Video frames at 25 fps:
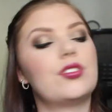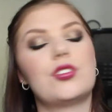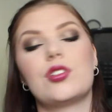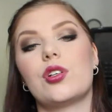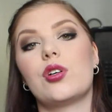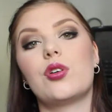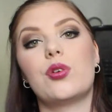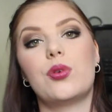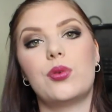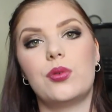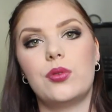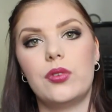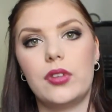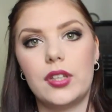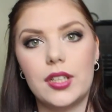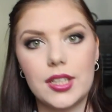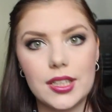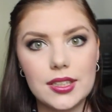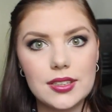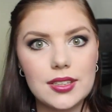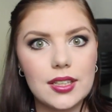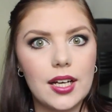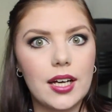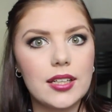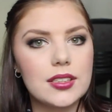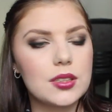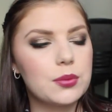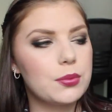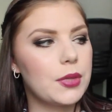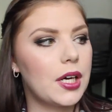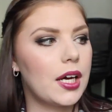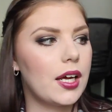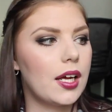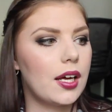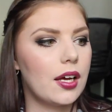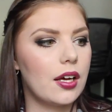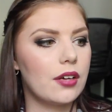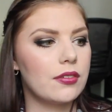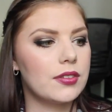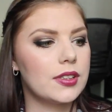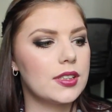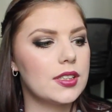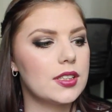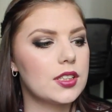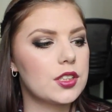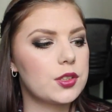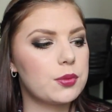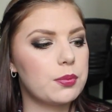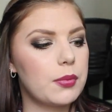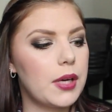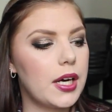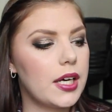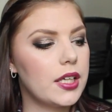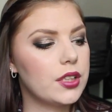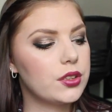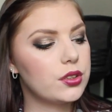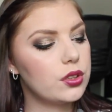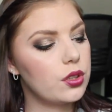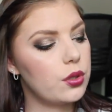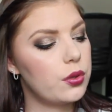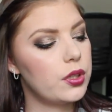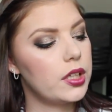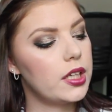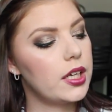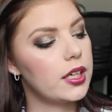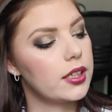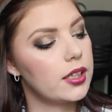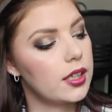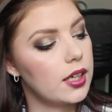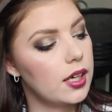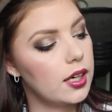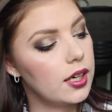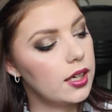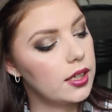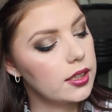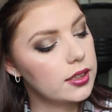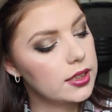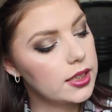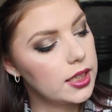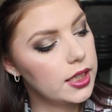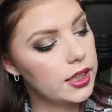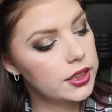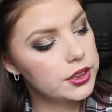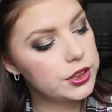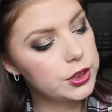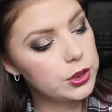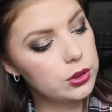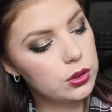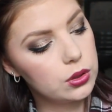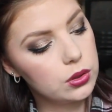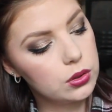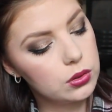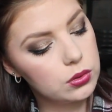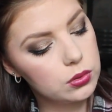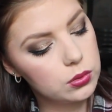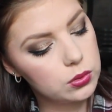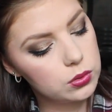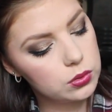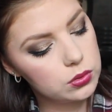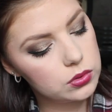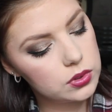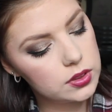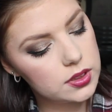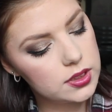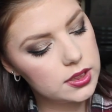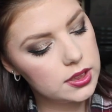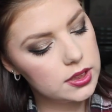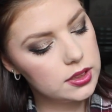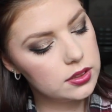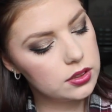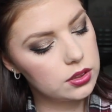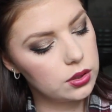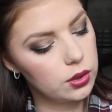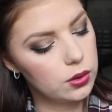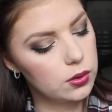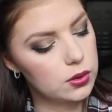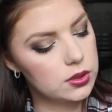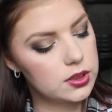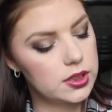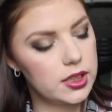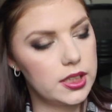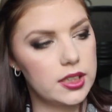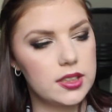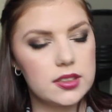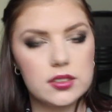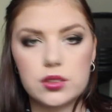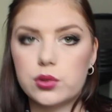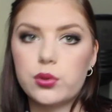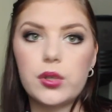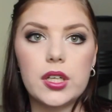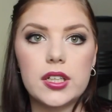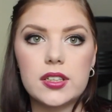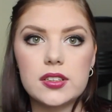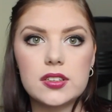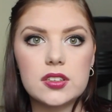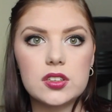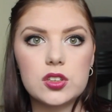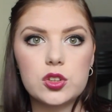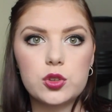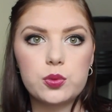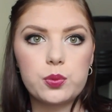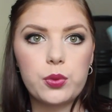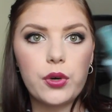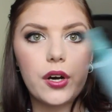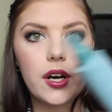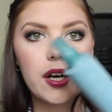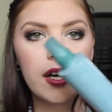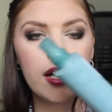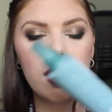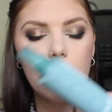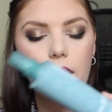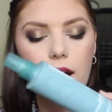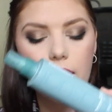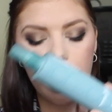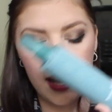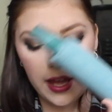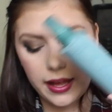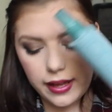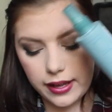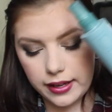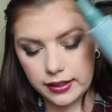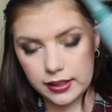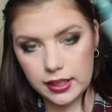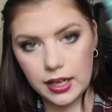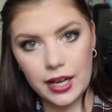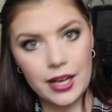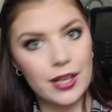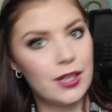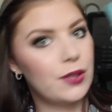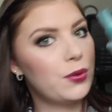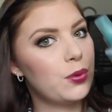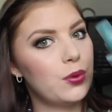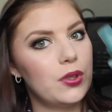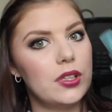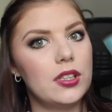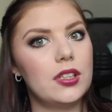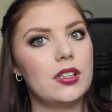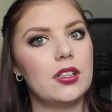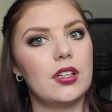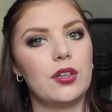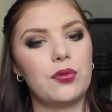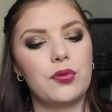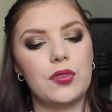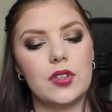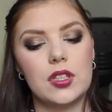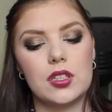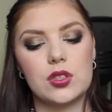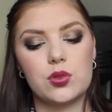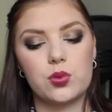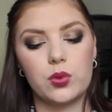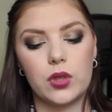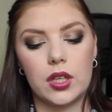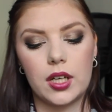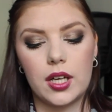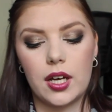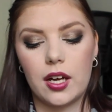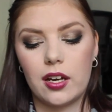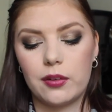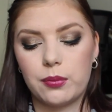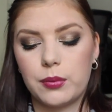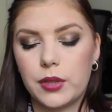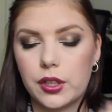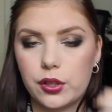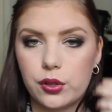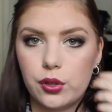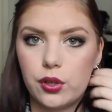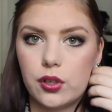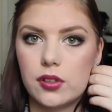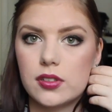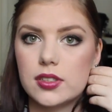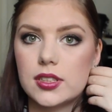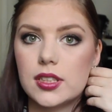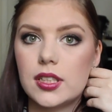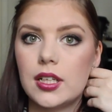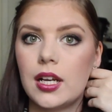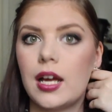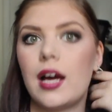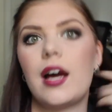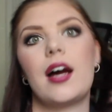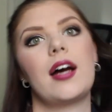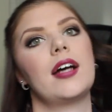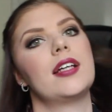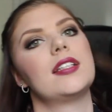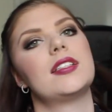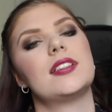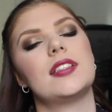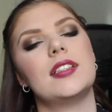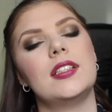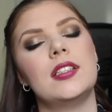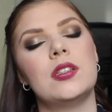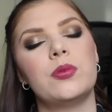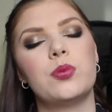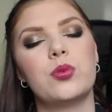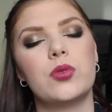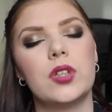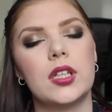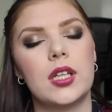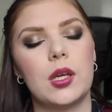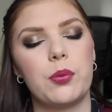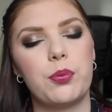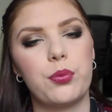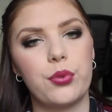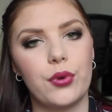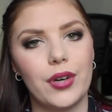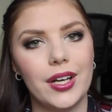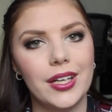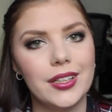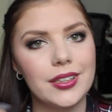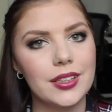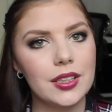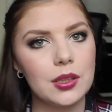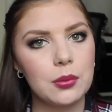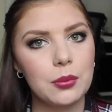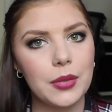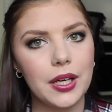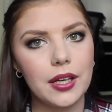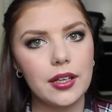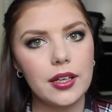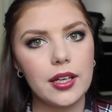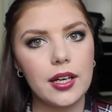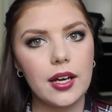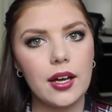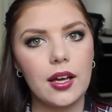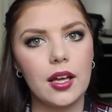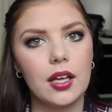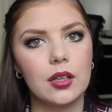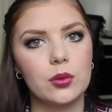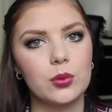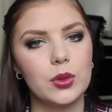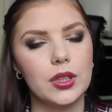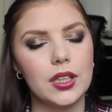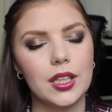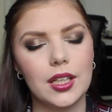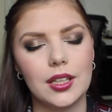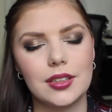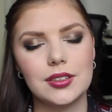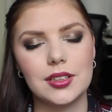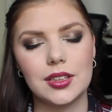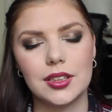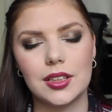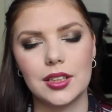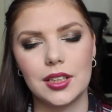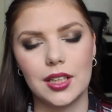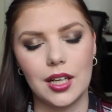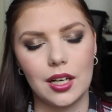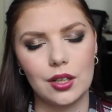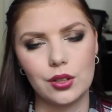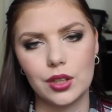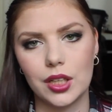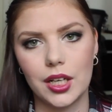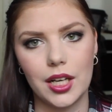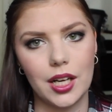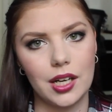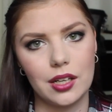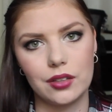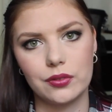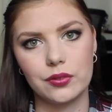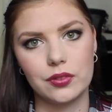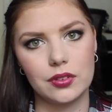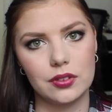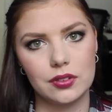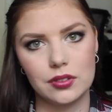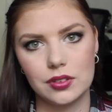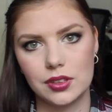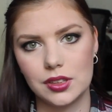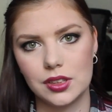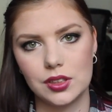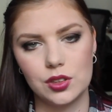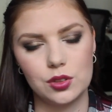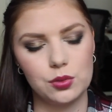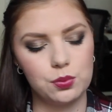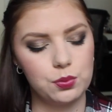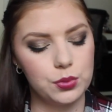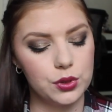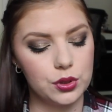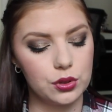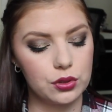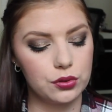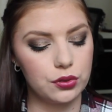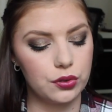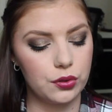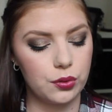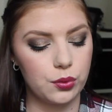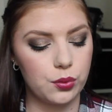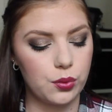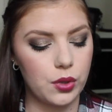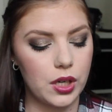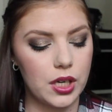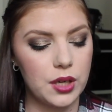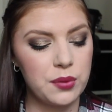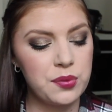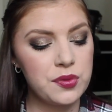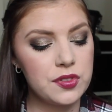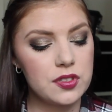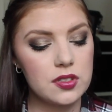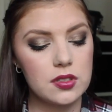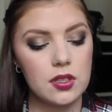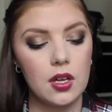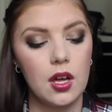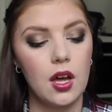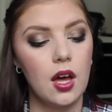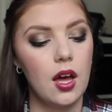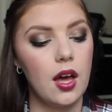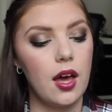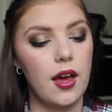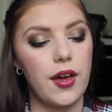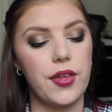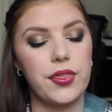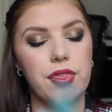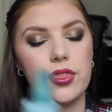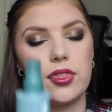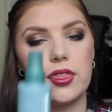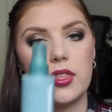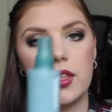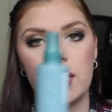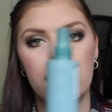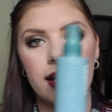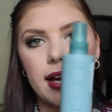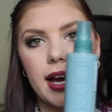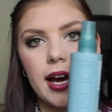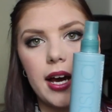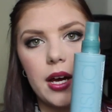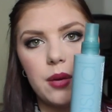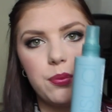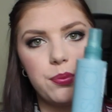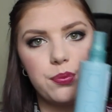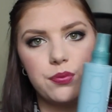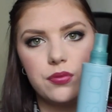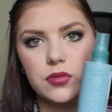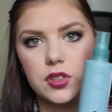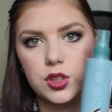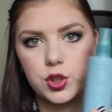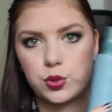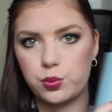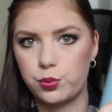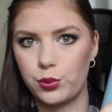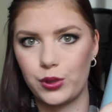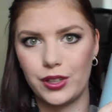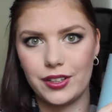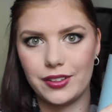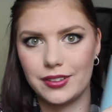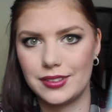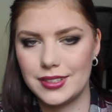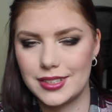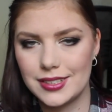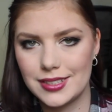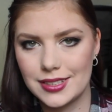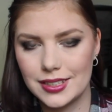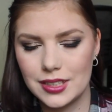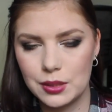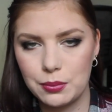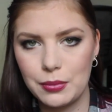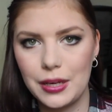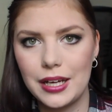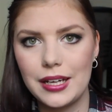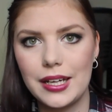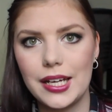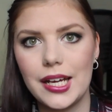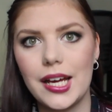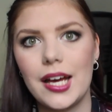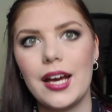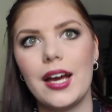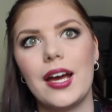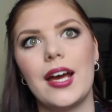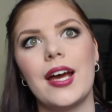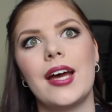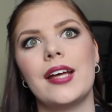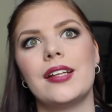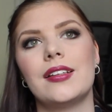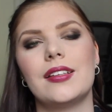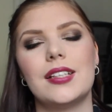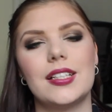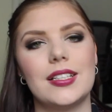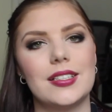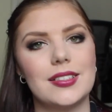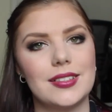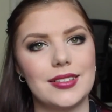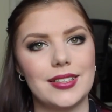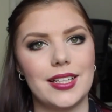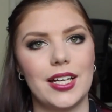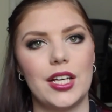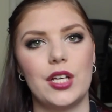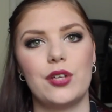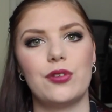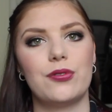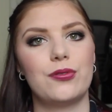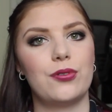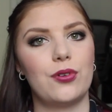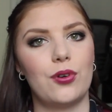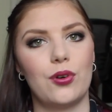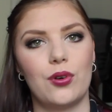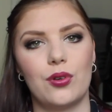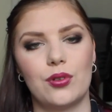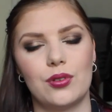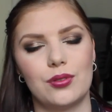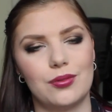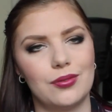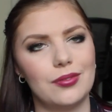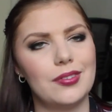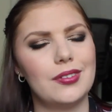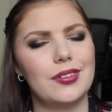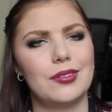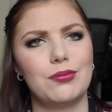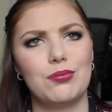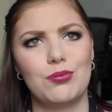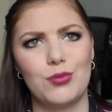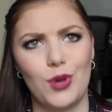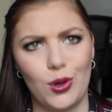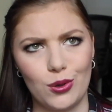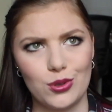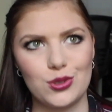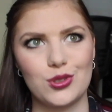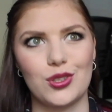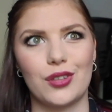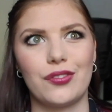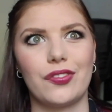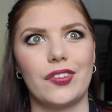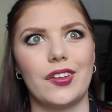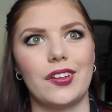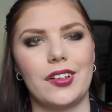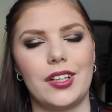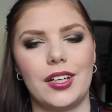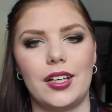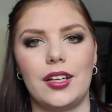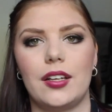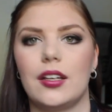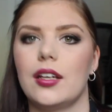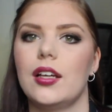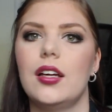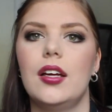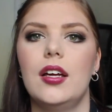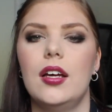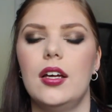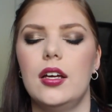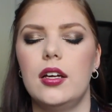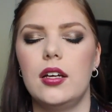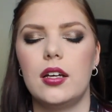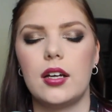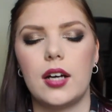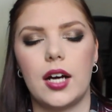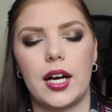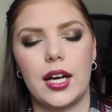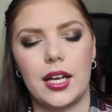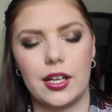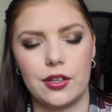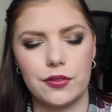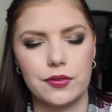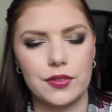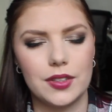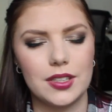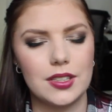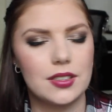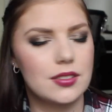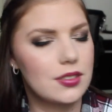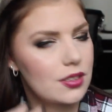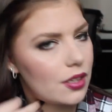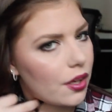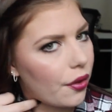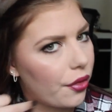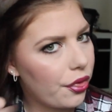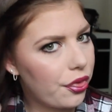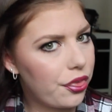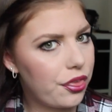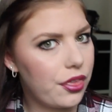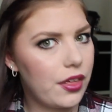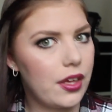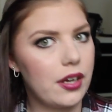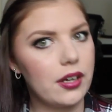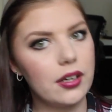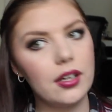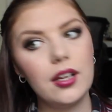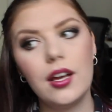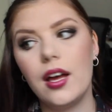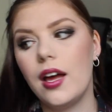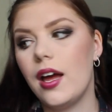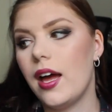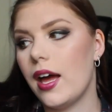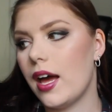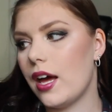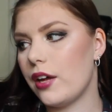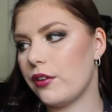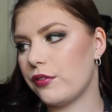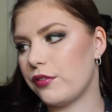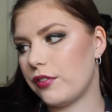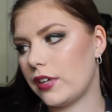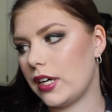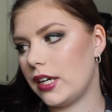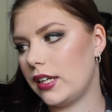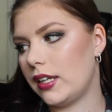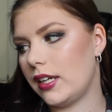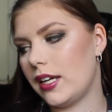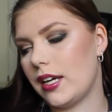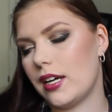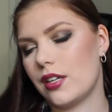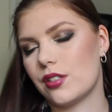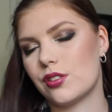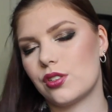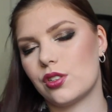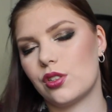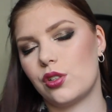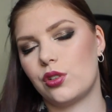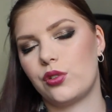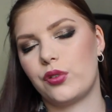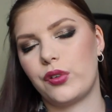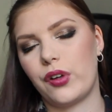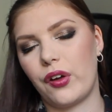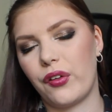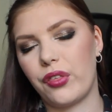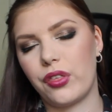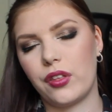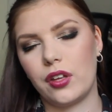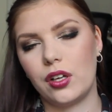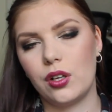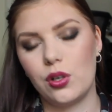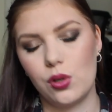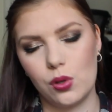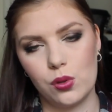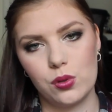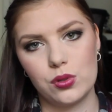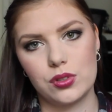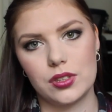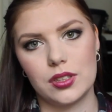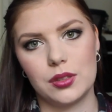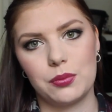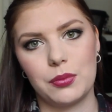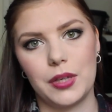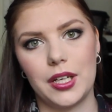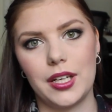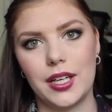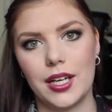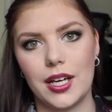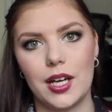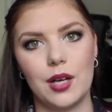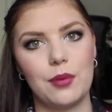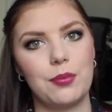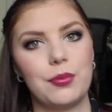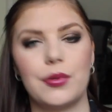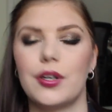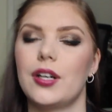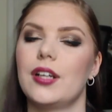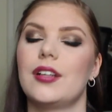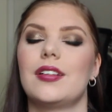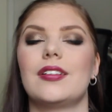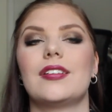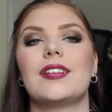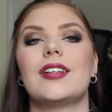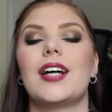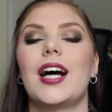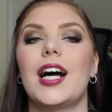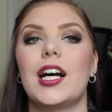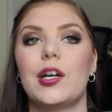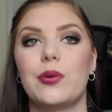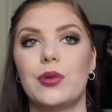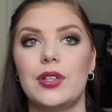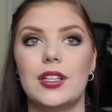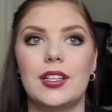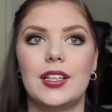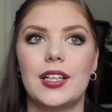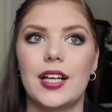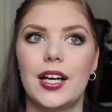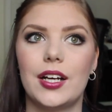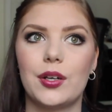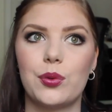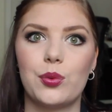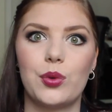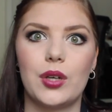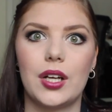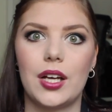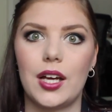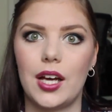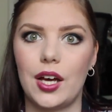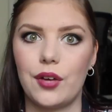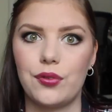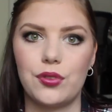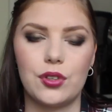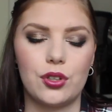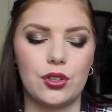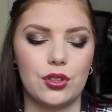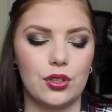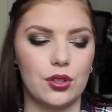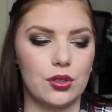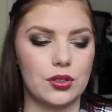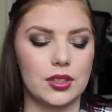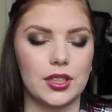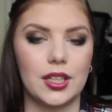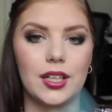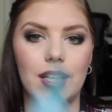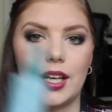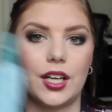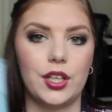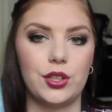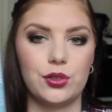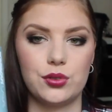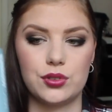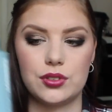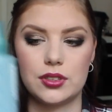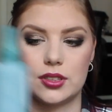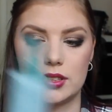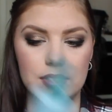So the next item I have is my Tony & Guy Casual Sea Salt Texturising Spray and I really love this when I have my curls in. I sleep with a braid in my hair and when I take it out I have these beautiful waves and then I spray this in my hair and they stay for most of the day. I have this thin and fine hair so nothing holds in my hair but I really like when I have the curls and I use